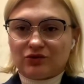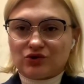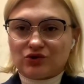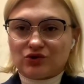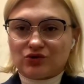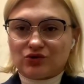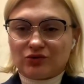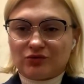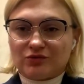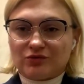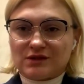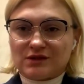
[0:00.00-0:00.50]

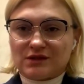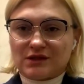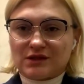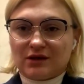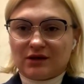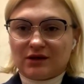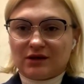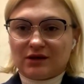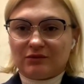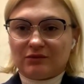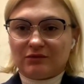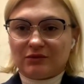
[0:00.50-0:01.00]
this is a
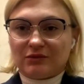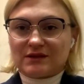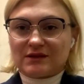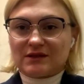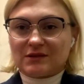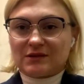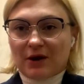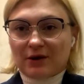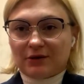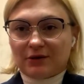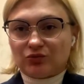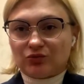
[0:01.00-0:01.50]
window of
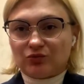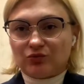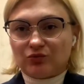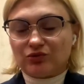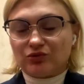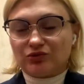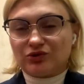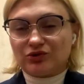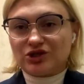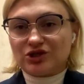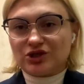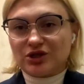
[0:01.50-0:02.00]
opportunity,
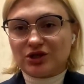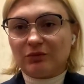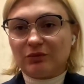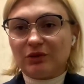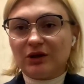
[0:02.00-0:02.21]
so we